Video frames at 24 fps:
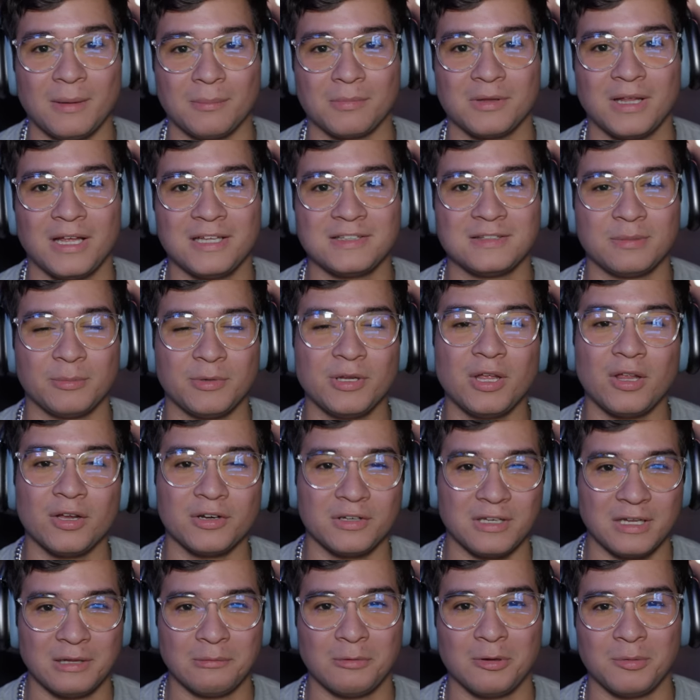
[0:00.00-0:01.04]
I'm glad some of y'all are
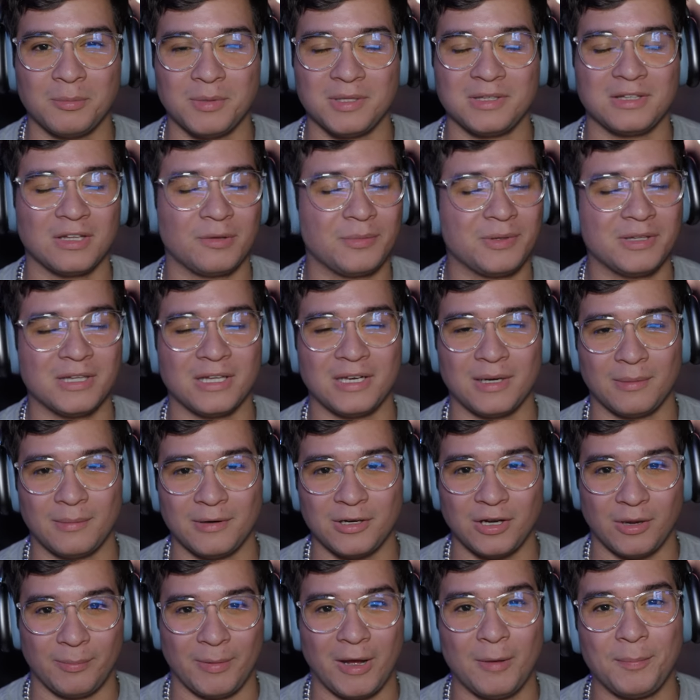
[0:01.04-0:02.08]
DMing me, telling me that
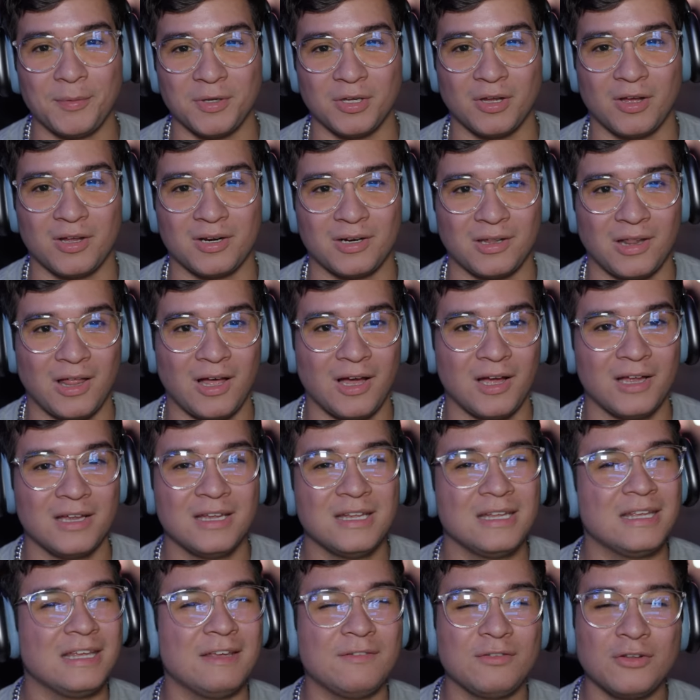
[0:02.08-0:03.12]
I'm helping y'all out a lot.
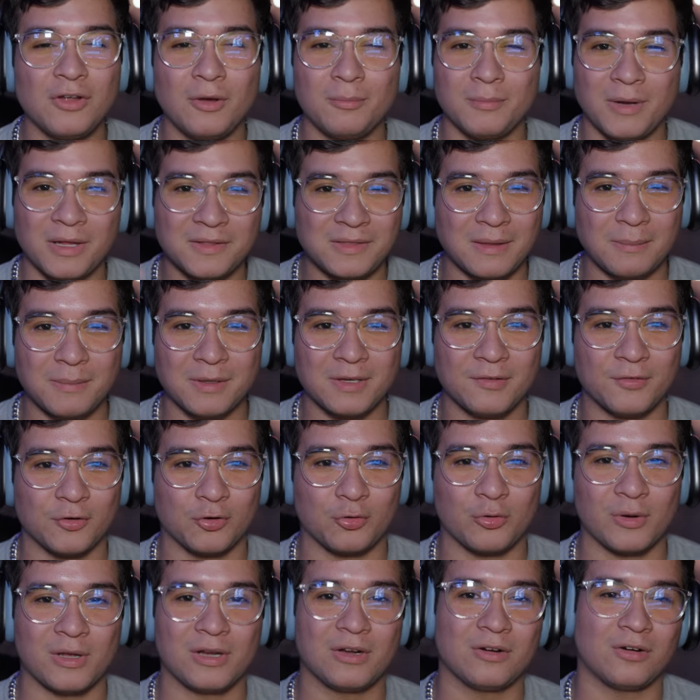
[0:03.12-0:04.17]
Even though I'm not that big of a
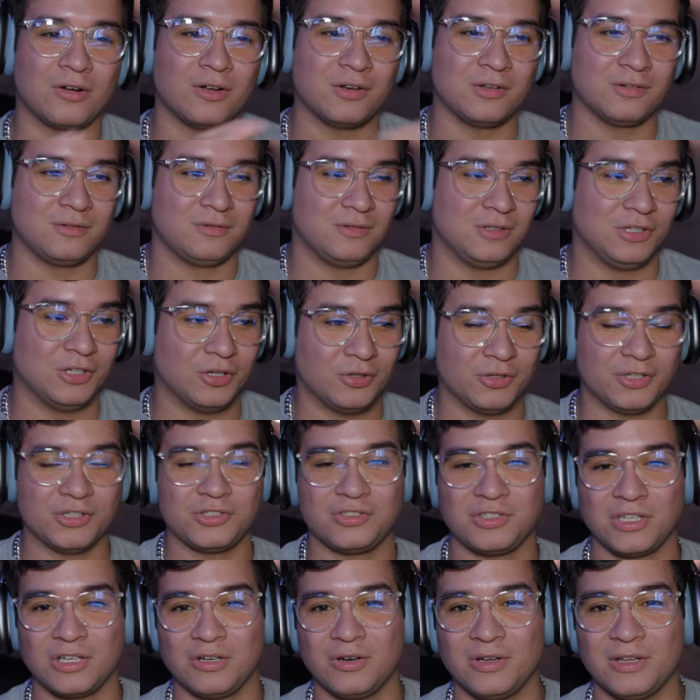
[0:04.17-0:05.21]
creator on, you know,
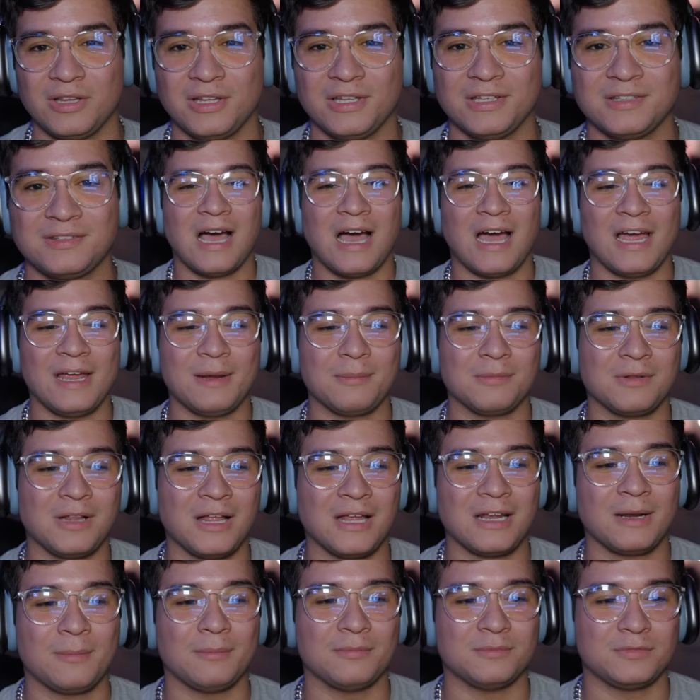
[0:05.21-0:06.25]
this channel, at least I am
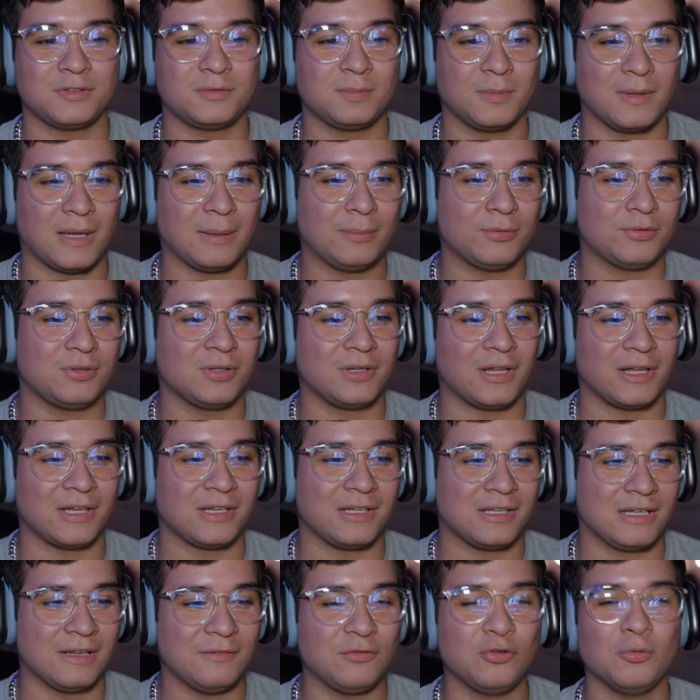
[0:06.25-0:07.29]
glad I'm able to
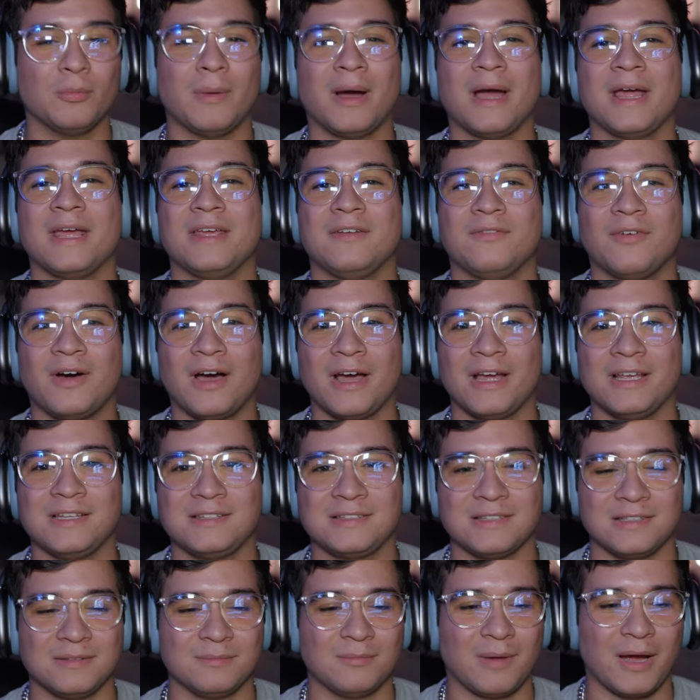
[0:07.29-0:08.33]
like give you my
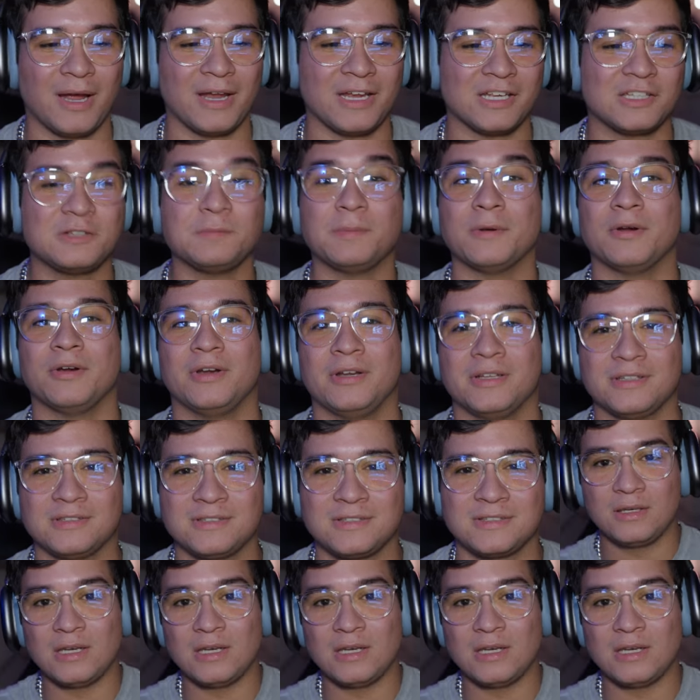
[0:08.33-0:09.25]
advice and my experience.